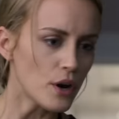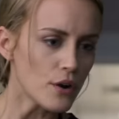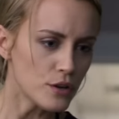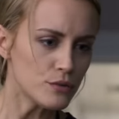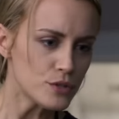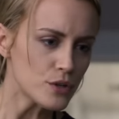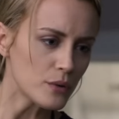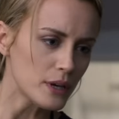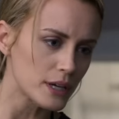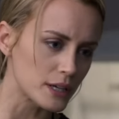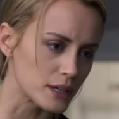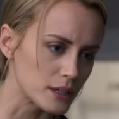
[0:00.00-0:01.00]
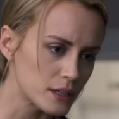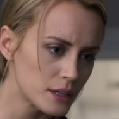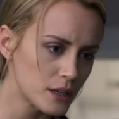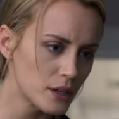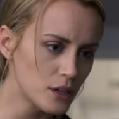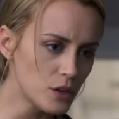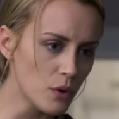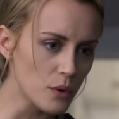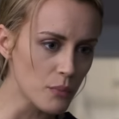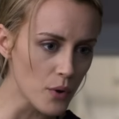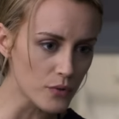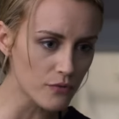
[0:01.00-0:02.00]
What are you doing? You
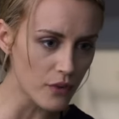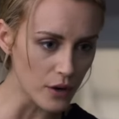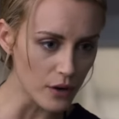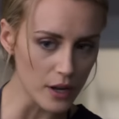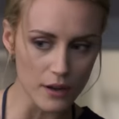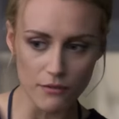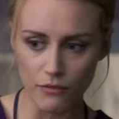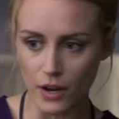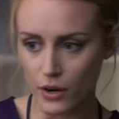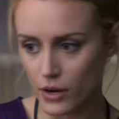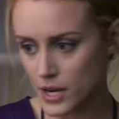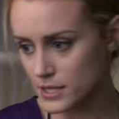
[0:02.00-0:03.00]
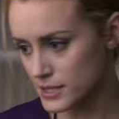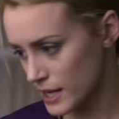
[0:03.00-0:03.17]
are both very, very